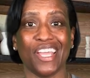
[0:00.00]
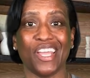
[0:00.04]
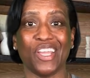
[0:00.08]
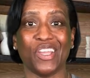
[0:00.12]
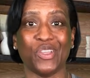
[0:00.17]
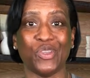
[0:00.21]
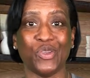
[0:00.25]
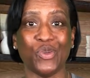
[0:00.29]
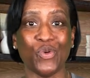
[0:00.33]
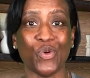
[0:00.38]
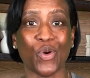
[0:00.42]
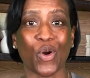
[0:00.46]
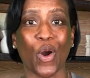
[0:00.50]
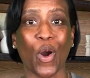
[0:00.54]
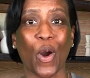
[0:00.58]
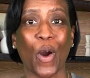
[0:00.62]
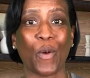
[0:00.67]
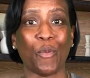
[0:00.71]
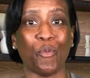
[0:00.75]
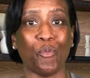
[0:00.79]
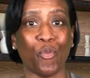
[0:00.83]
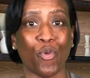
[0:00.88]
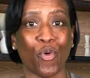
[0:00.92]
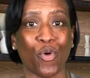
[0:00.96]
you are
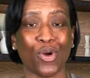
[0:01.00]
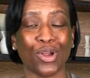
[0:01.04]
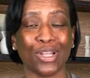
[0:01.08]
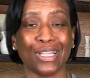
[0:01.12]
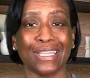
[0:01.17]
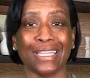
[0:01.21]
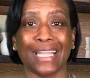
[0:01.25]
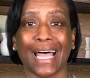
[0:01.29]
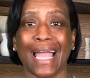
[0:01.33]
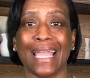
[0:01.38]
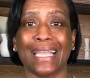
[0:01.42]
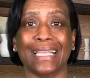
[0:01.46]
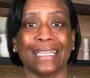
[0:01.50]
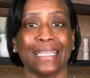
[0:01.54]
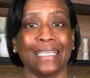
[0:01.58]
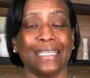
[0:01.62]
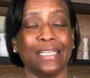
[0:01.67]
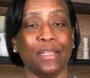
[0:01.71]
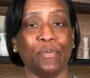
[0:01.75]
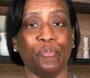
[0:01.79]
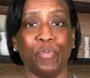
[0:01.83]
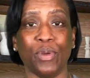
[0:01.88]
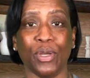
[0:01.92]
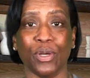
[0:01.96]
more likely to
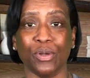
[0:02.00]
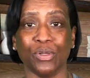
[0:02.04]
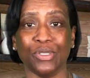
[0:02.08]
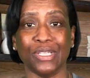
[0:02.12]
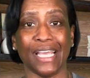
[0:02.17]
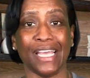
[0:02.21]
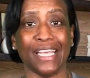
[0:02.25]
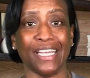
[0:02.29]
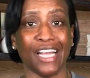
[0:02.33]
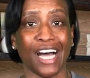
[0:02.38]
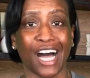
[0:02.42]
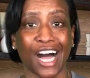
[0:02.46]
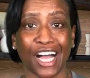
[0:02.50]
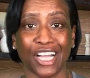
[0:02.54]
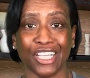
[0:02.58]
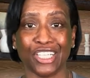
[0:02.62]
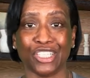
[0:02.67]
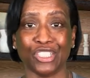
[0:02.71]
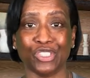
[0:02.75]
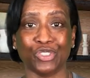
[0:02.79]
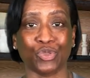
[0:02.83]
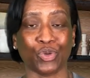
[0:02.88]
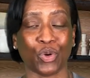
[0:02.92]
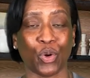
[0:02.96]
build an
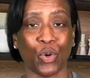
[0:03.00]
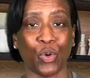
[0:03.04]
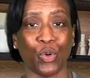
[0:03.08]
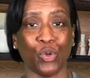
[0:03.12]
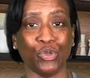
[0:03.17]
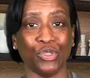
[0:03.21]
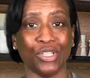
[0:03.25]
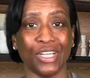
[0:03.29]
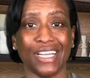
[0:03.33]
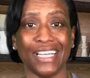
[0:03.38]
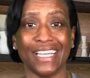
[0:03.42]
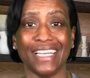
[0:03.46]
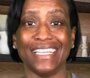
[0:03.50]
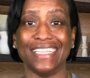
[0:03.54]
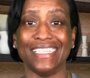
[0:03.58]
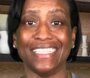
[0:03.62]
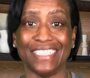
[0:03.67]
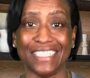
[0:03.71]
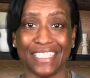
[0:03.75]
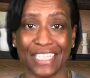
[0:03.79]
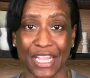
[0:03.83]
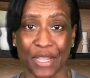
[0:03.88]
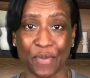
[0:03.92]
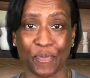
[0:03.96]
uncontrolled,
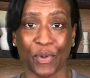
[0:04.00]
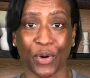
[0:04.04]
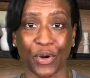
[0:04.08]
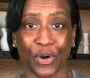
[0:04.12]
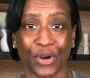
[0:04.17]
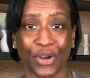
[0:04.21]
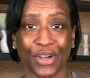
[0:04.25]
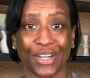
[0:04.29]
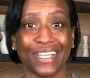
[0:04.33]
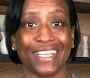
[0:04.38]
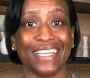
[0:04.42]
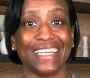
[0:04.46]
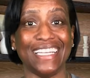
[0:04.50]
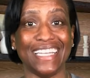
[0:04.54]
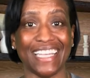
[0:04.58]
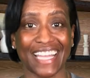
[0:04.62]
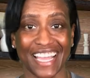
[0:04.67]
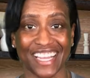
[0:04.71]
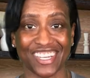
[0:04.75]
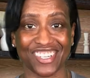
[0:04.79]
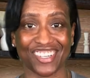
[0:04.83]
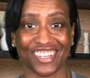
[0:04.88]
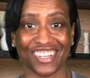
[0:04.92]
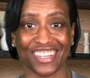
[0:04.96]
deeper
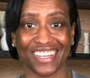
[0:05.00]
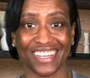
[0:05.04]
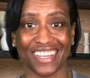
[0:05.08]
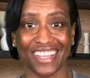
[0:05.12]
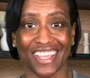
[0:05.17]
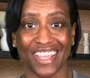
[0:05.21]
connection.